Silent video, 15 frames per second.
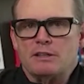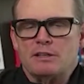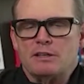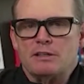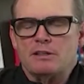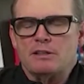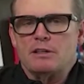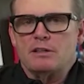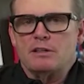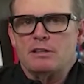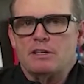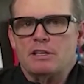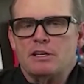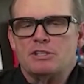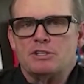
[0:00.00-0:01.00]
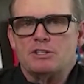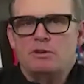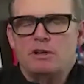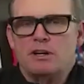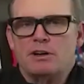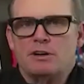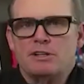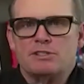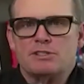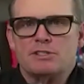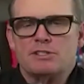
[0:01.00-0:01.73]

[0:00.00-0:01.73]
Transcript: the, the, the issue here is,